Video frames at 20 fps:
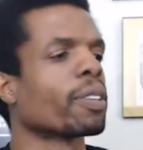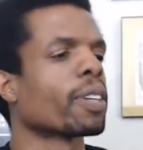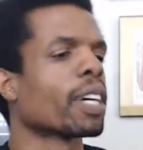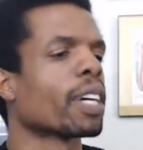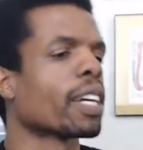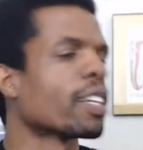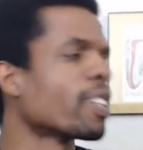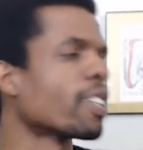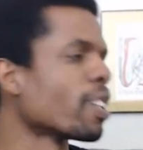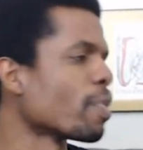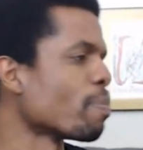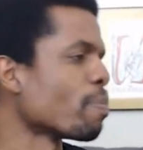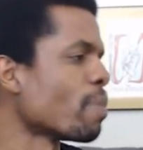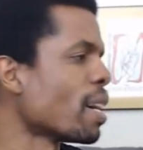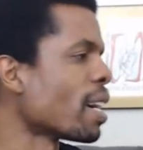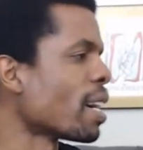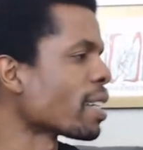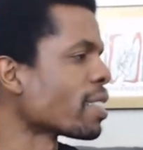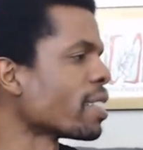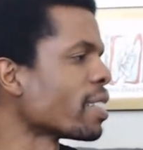Got another
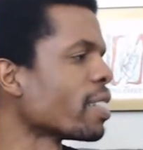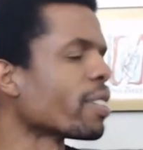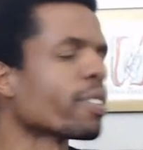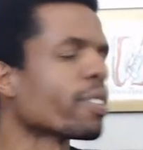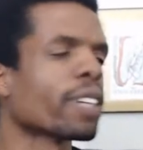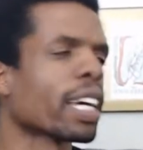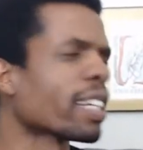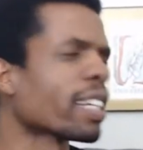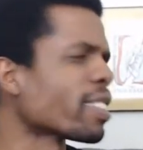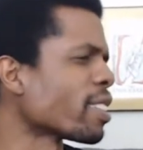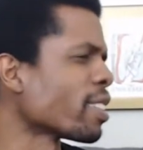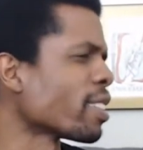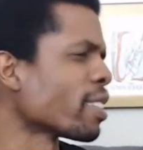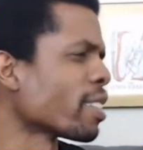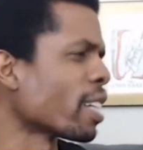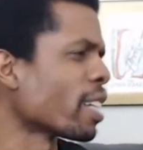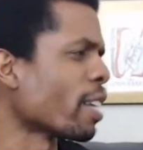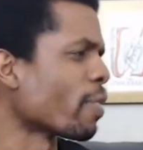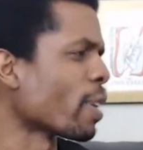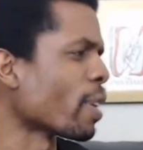box here. Actually,
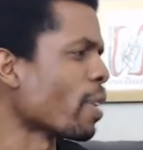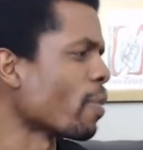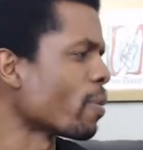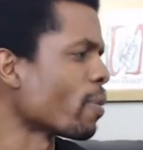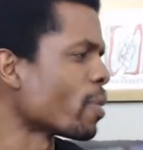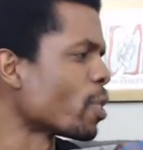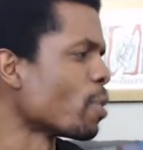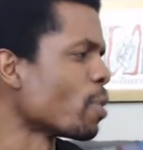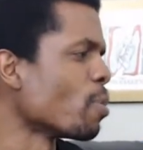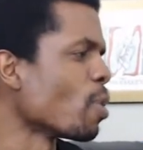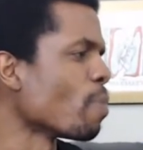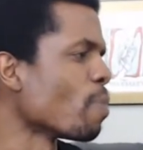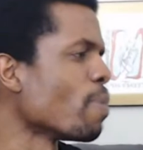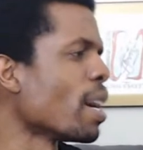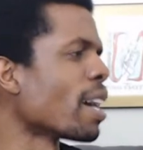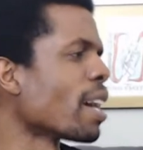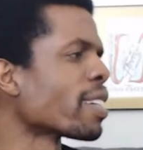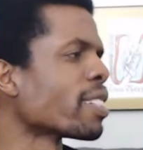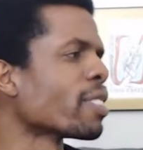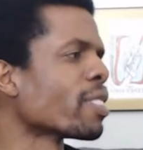yeah, we got two more
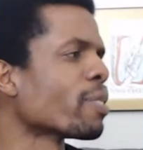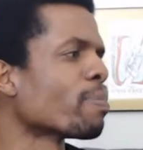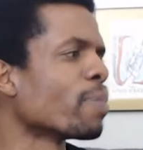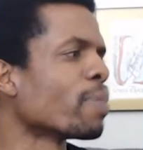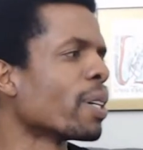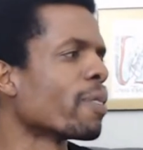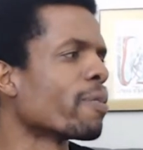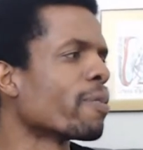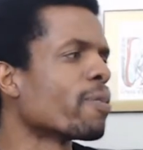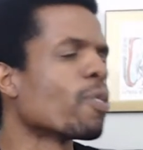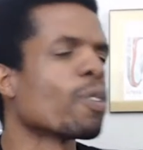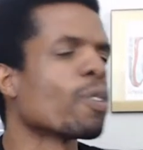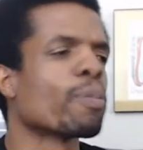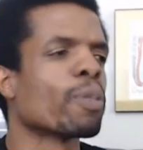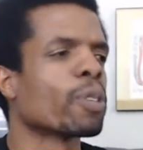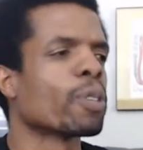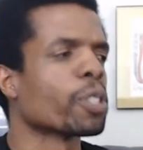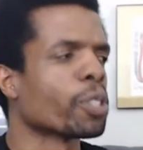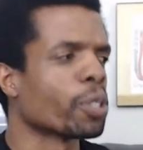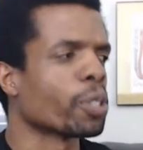boxes, but four
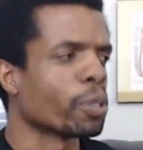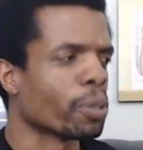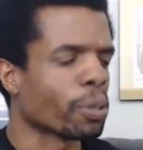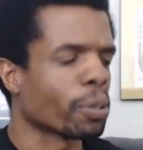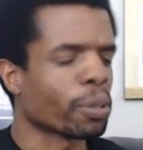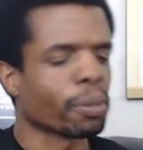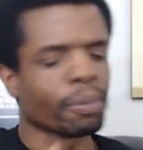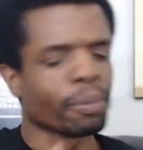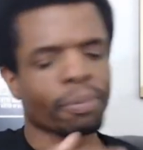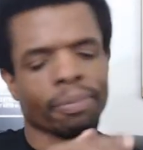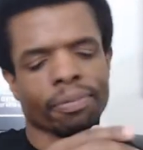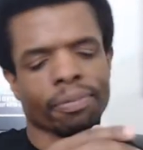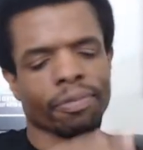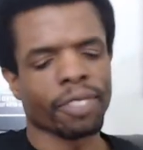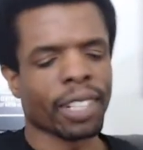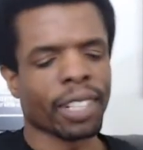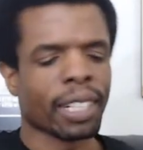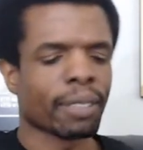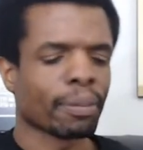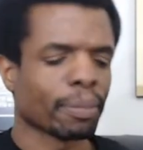more shoes.
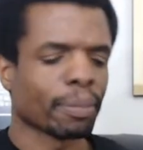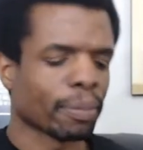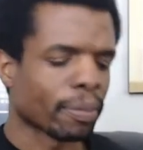All right.